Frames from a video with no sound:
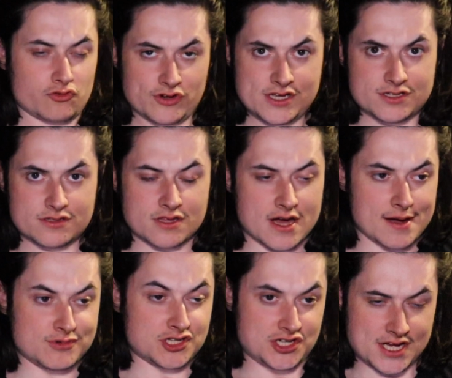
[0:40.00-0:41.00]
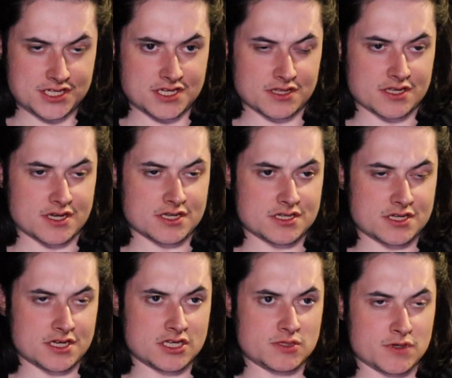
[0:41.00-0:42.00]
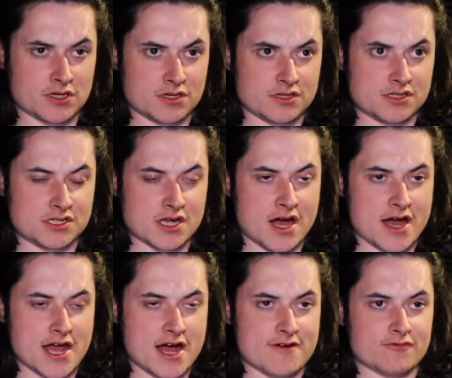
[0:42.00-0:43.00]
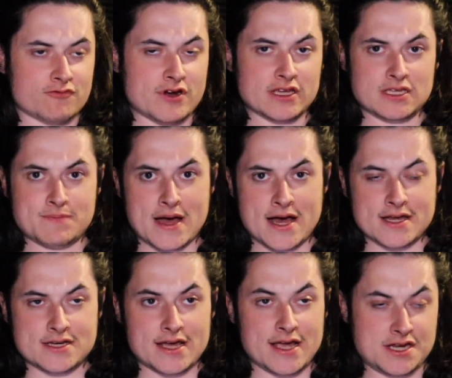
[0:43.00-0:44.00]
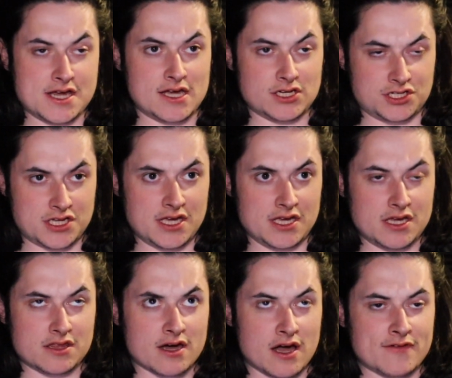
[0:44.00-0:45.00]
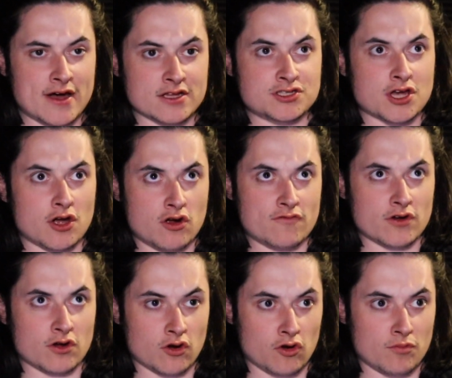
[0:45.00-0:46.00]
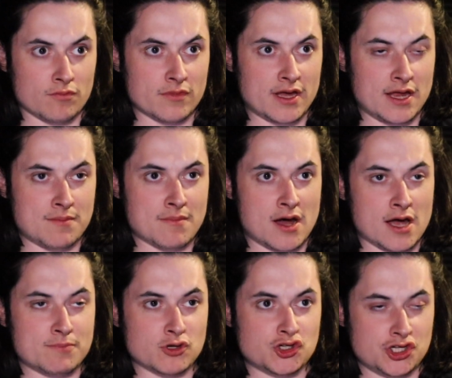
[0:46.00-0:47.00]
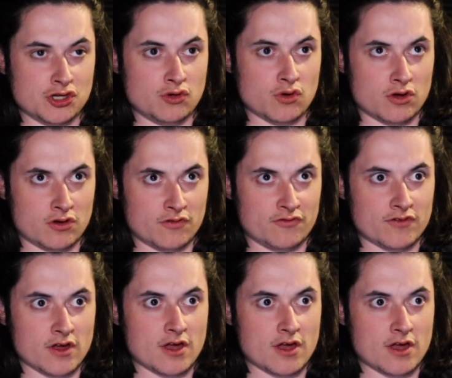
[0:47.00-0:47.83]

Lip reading: the reason that I'm suggesting this is because I have really bad ADHD that I've had to overcome in my pursuit of